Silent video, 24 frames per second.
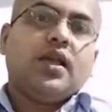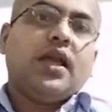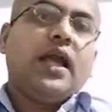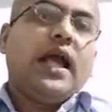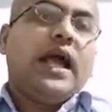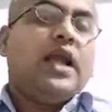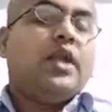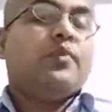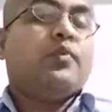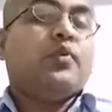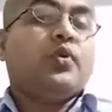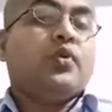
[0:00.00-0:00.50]

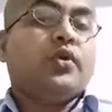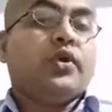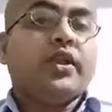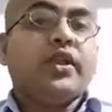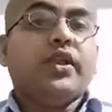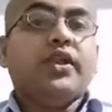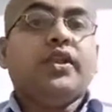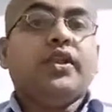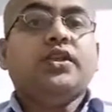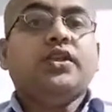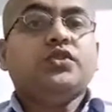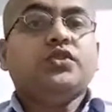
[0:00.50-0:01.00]
And
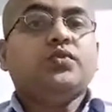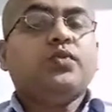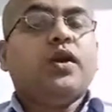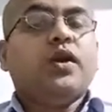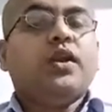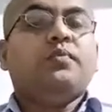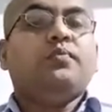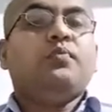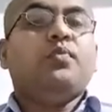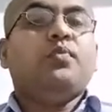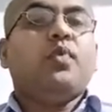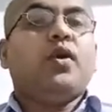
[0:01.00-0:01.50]
protein is
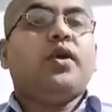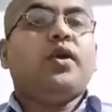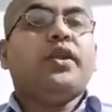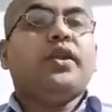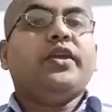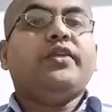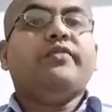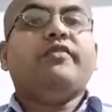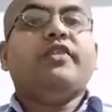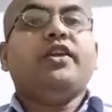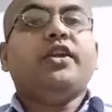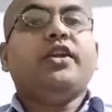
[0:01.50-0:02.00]
what?
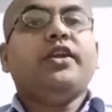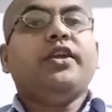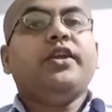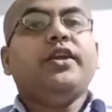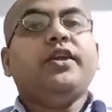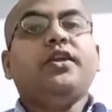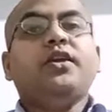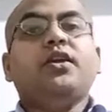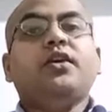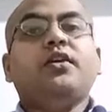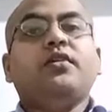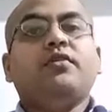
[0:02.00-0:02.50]
Body
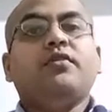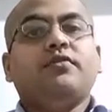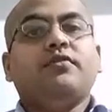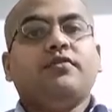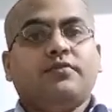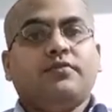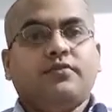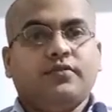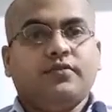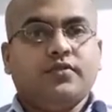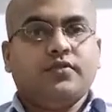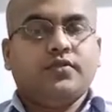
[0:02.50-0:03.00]
building
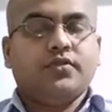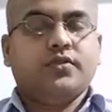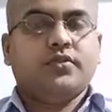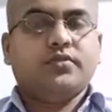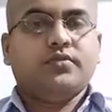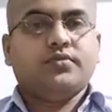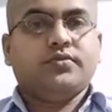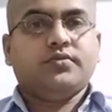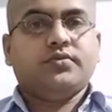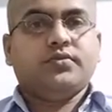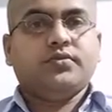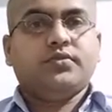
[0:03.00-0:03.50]
food.
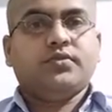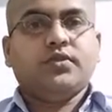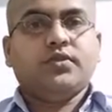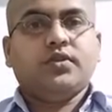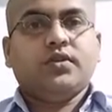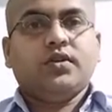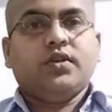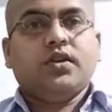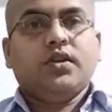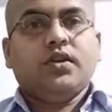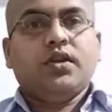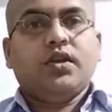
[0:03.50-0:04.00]

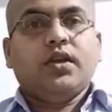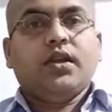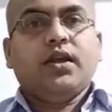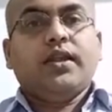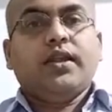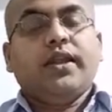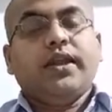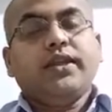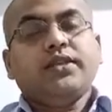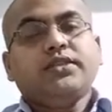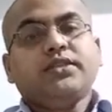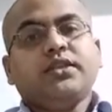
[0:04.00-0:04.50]

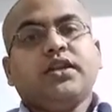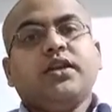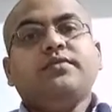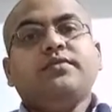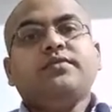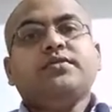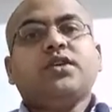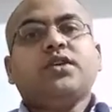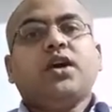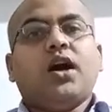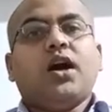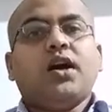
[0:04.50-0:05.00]
Next comes
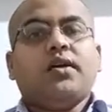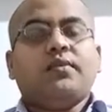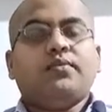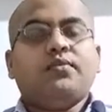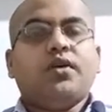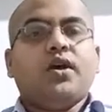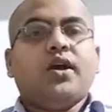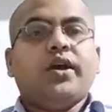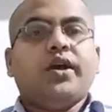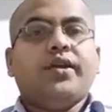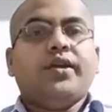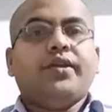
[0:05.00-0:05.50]

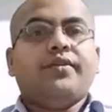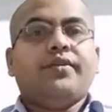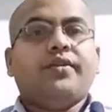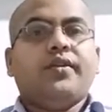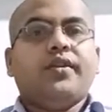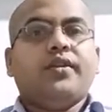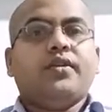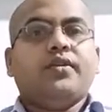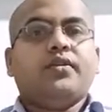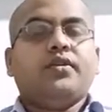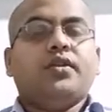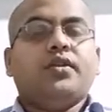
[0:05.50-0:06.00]

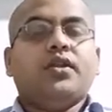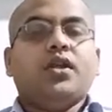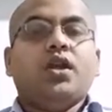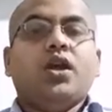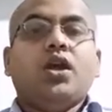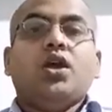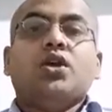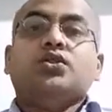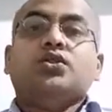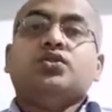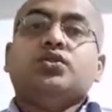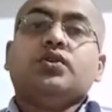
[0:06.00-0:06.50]
carbohydrate.
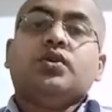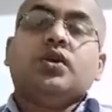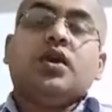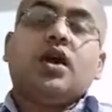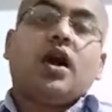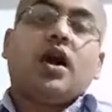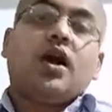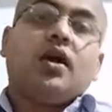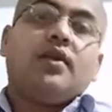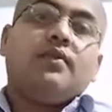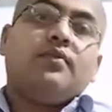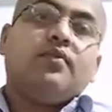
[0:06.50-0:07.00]
So
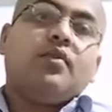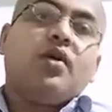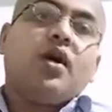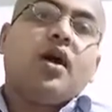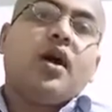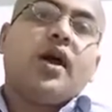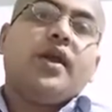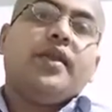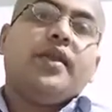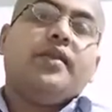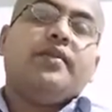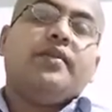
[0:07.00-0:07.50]

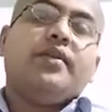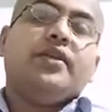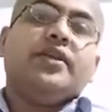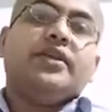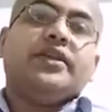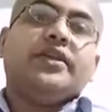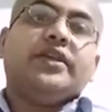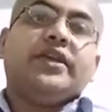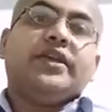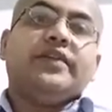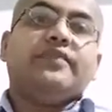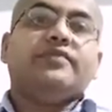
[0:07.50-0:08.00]
carbohydrate
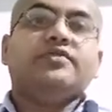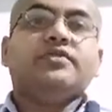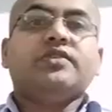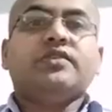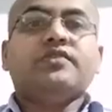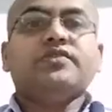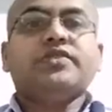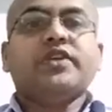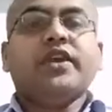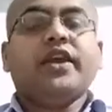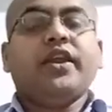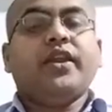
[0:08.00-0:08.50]
gives
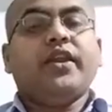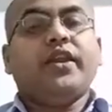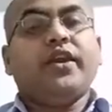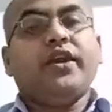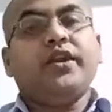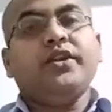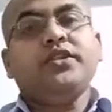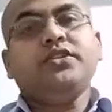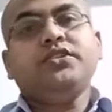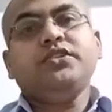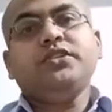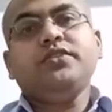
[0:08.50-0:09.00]
us
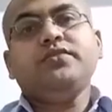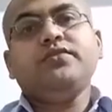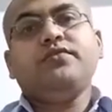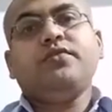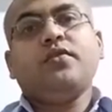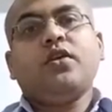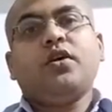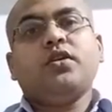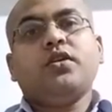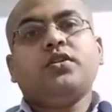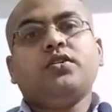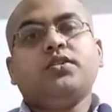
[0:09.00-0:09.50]
energy
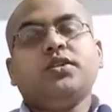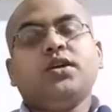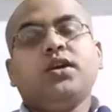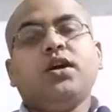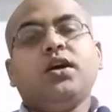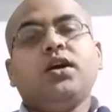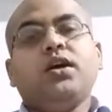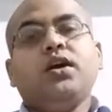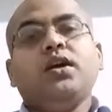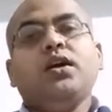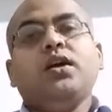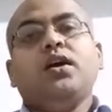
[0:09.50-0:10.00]

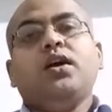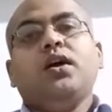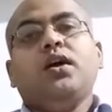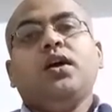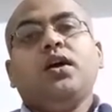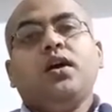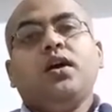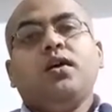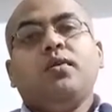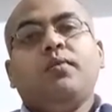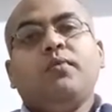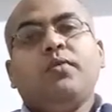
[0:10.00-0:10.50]
for
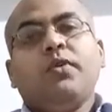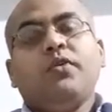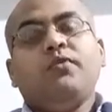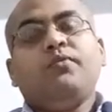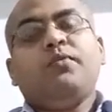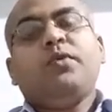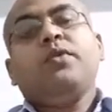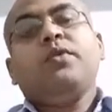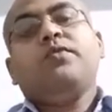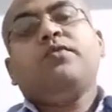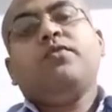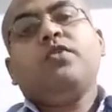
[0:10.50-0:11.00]

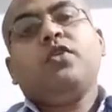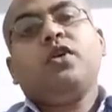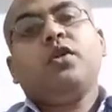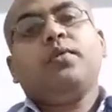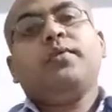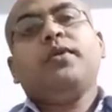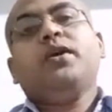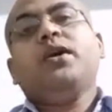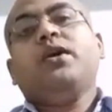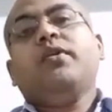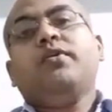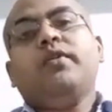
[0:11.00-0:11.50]

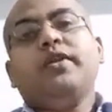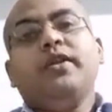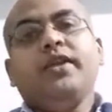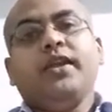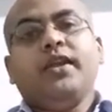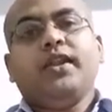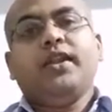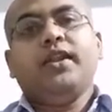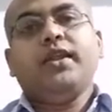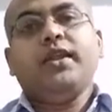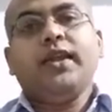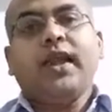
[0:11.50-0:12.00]
performing our
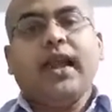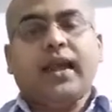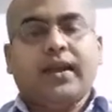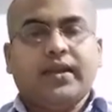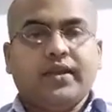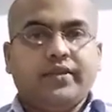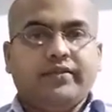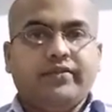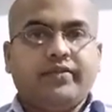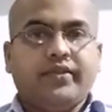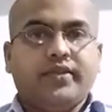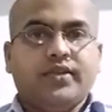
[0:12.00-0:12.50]
daily
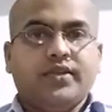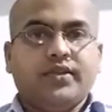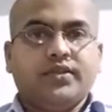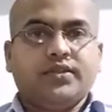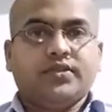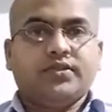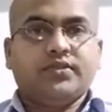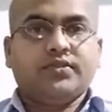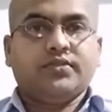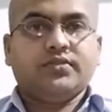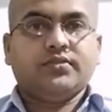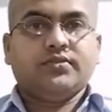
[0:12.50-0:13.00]

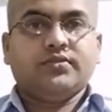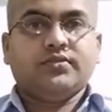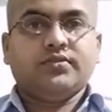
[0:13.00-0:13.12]
activities.